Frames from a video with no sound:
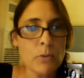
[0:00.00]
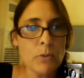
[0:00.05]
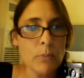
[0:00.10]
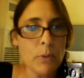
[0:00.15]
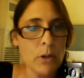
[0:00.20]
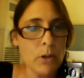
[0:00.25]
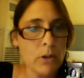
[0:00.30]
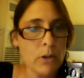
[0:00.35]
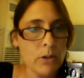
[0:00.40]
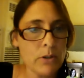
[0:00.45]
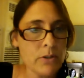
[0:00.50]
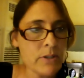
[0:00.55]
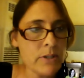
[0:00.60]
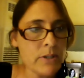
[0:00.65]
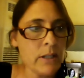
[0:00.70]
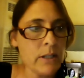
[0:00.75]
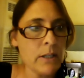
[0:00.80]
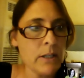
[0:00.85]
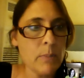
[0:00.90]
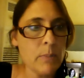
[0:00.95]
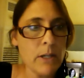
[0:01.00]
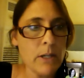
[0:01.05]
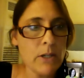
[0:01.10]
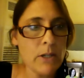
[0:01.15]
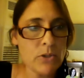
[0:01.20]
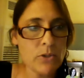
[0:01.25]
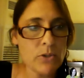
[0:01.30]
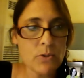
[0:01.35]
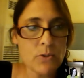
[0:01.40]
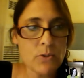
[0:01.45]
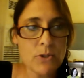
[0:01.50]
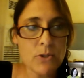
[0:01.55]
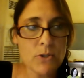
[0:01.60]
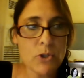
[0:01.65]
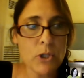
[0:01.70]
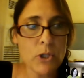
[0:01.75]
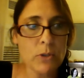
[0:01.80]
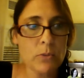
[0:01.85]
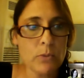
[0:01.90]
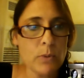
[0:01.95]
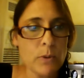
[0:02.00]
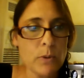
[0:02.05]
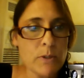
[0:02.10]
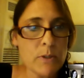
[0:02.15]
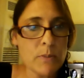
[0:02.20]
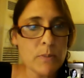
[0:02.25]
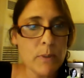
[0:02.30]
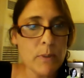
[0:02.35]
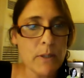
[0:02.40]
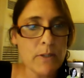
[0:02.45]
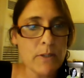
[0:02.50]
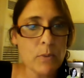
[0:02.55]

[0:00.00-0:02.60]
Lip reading: Barnes, any patients who shared room space